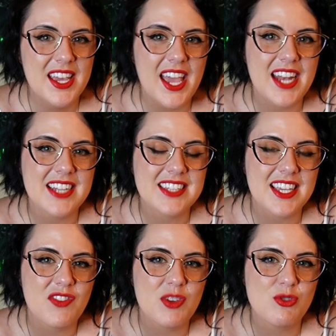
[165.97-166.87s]
And it's
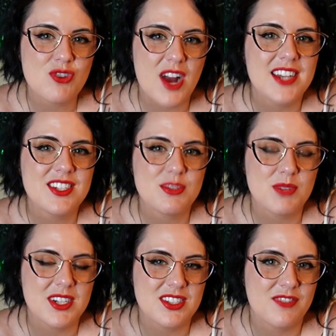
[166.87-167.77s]
like if you tried to
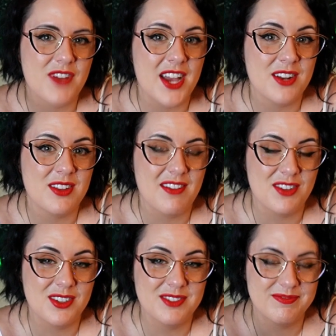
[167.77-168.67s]
reach the final
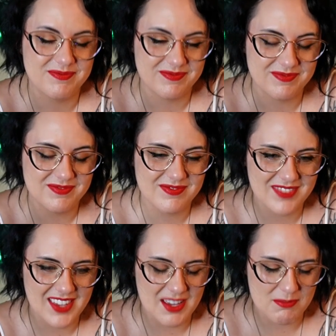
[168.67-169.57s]
level
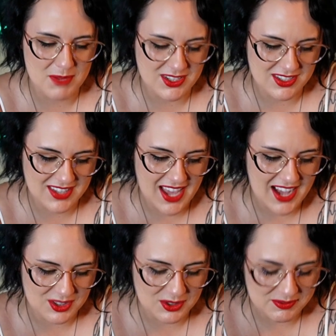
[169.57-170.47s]
of Peach's
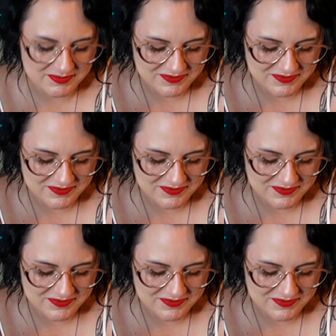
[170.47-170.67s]
Castle